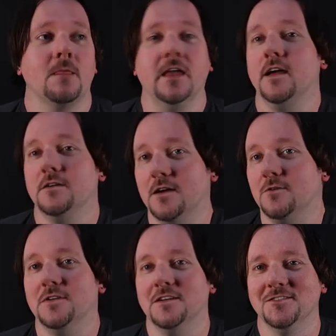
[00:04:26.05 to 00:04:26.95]
and I
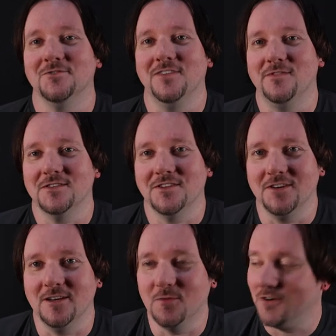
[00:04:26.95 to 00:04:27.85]
don't think it's her favorite song
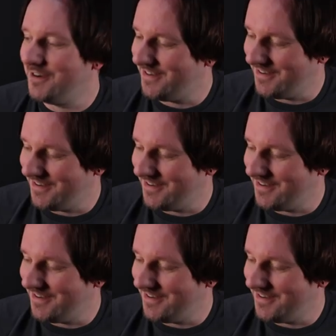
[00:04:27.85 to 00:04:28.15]
anymore.